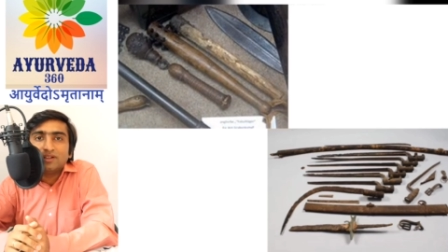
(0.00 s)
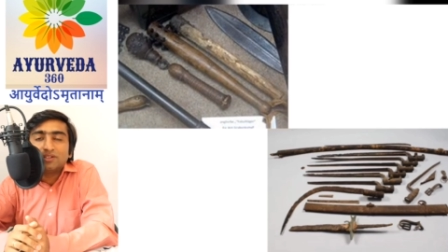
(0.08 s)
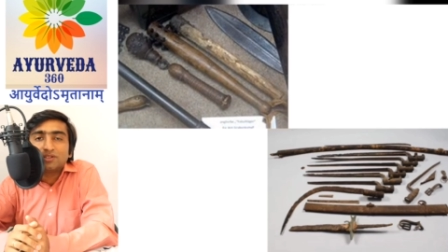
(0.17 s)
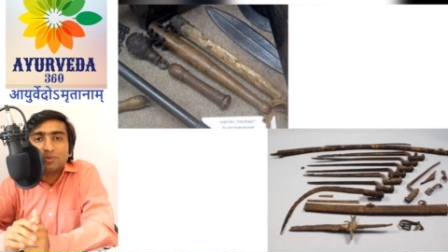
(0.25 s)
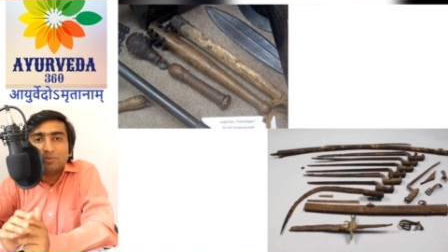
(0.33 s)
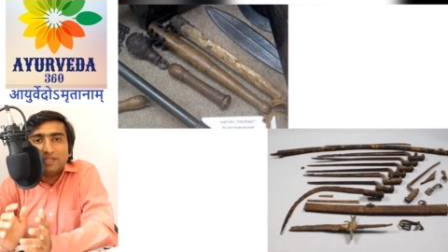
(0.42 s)

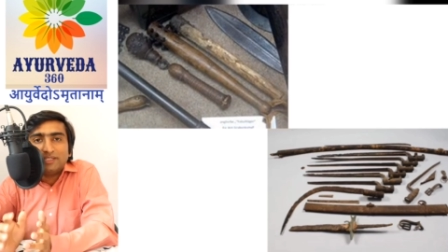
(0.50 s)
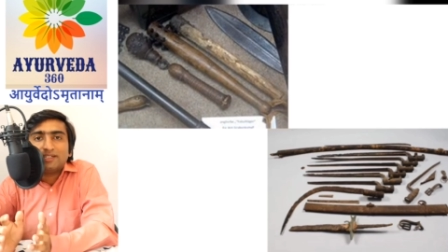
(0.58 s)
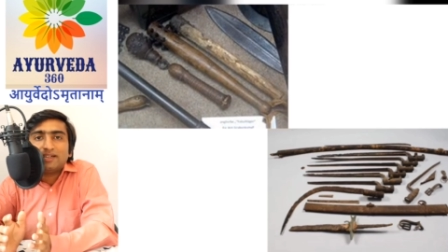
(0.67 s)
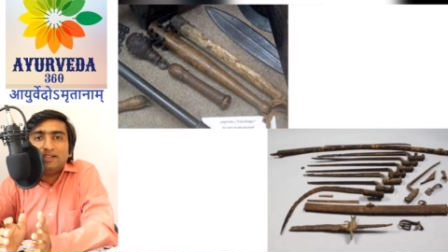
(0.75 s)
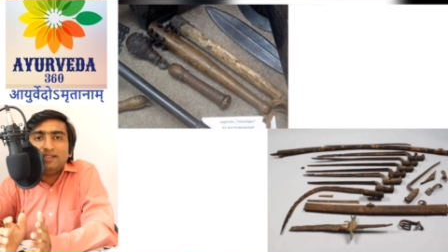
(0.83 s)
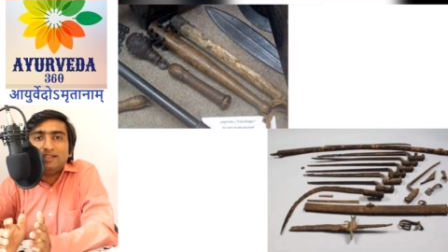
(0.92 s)
So
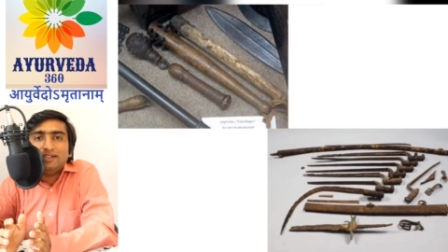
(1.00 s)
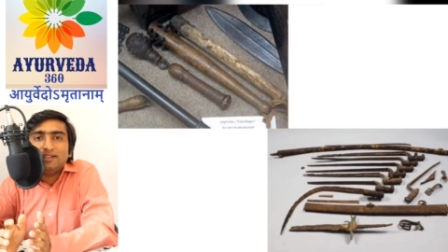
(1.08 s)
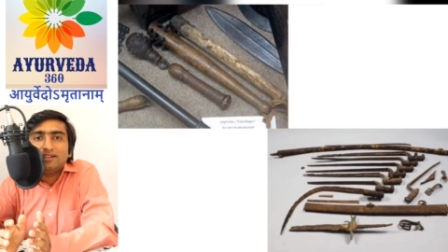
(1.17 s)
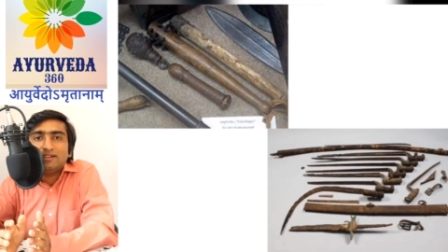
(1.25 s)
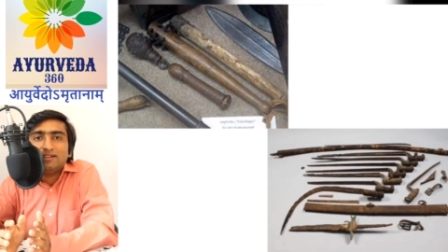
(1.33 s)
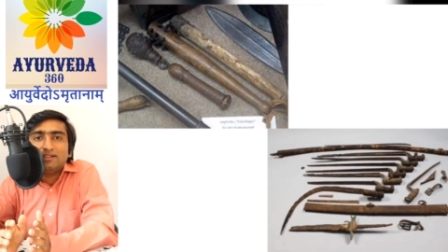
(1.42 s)
basically
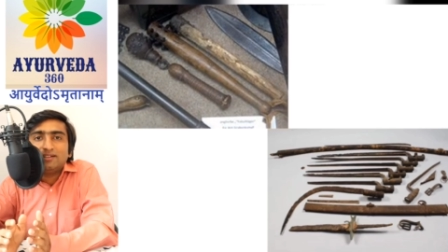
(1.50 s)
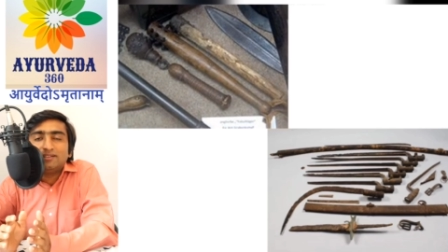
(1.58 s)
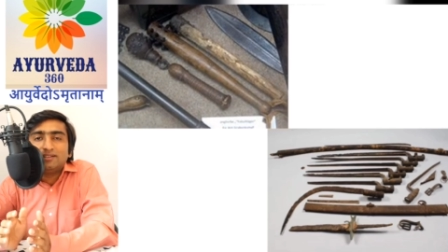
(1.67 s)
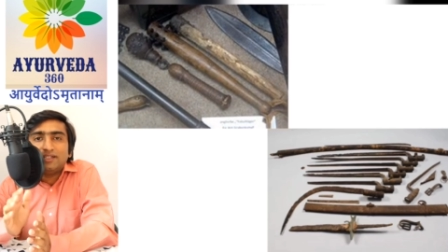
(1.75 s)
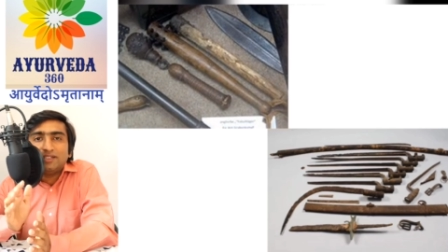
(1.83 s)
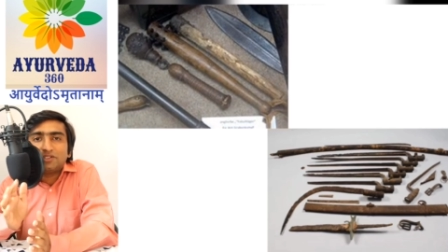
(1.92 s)

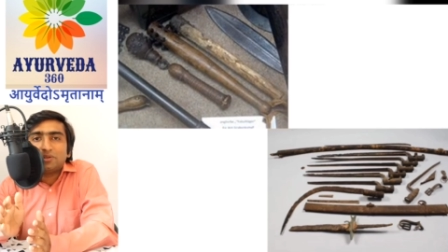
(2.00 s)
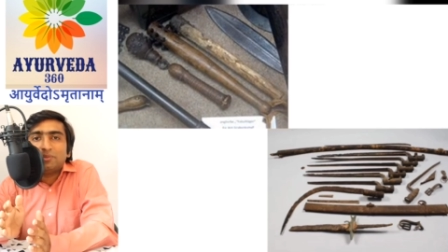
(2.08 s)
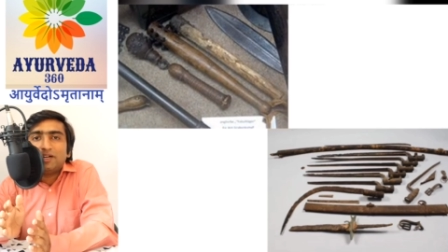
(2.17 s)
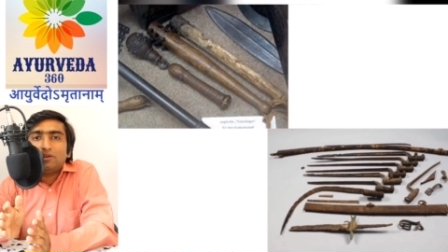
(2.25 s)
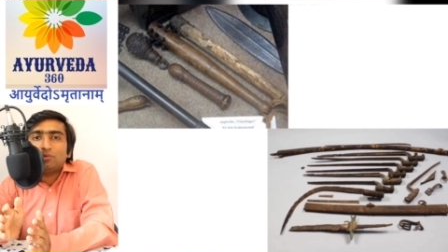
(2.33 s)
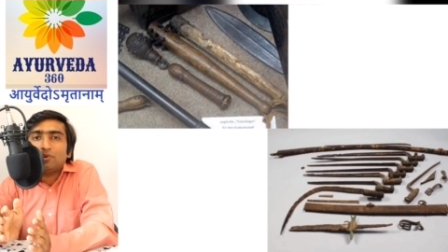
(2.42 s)
the
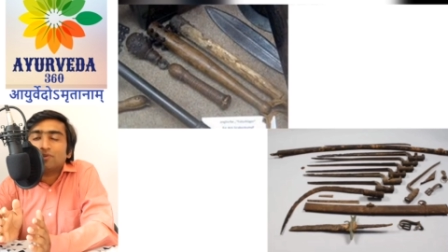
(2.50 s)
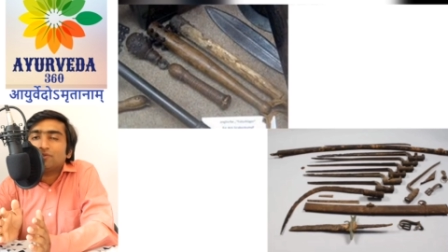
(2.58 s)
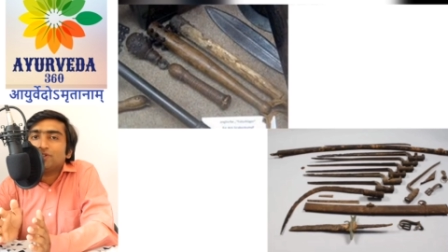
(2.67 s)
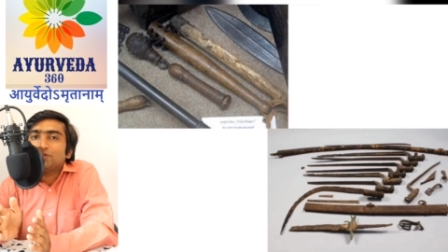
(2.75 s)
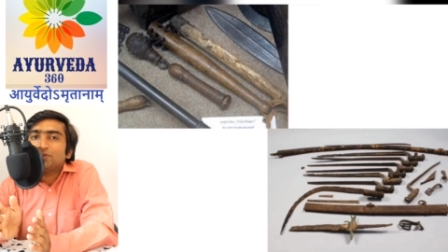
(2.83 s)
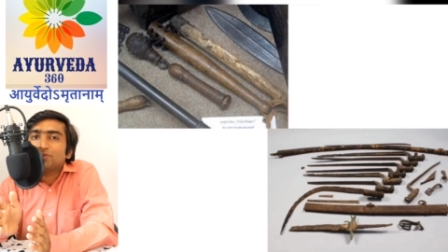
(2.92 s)
instrument what
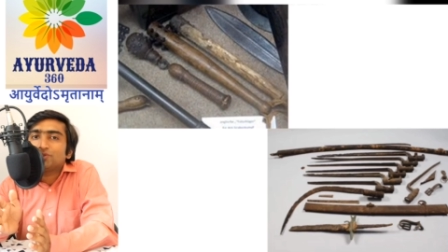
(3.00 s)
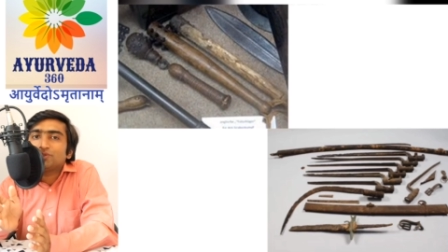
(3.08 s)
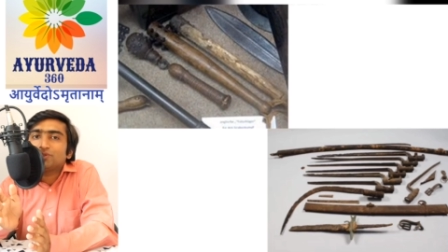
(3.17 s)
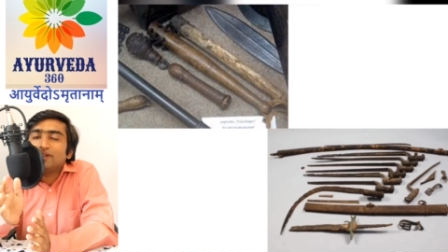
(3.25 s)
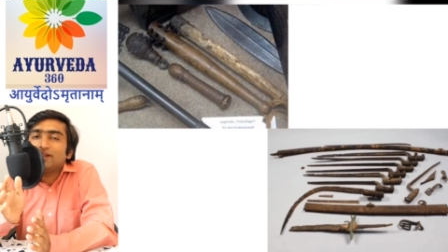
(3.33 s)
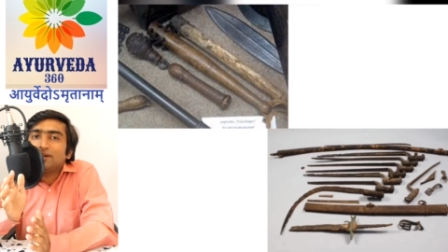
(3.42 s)
was used
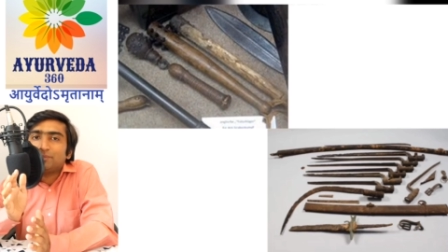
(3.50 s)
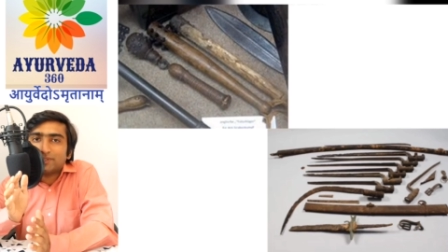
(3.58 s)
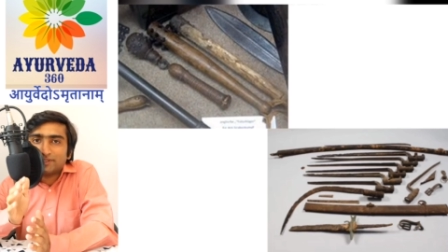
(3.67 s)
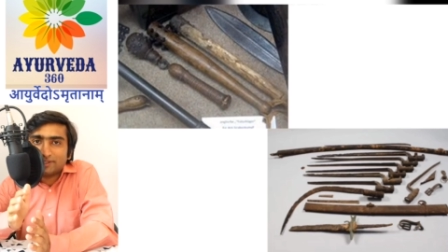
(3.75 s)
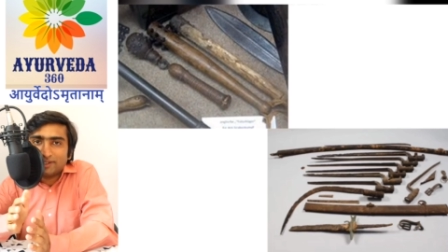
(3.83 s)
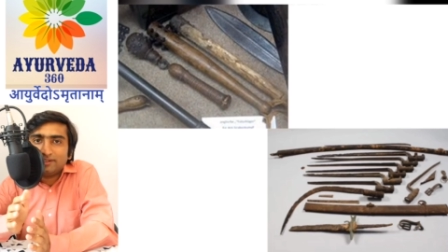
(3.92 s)
to kill a
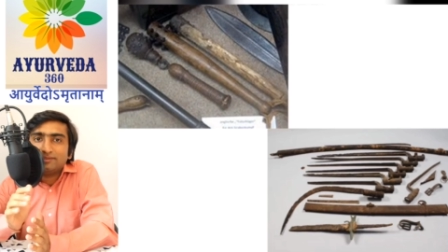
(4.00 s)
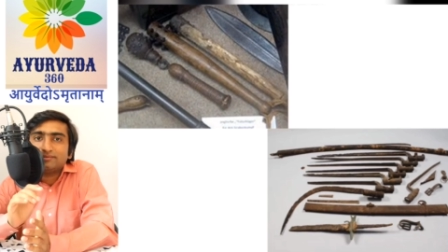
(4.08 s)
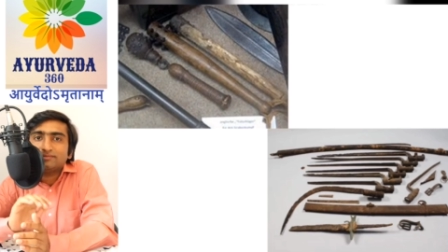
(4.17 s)
person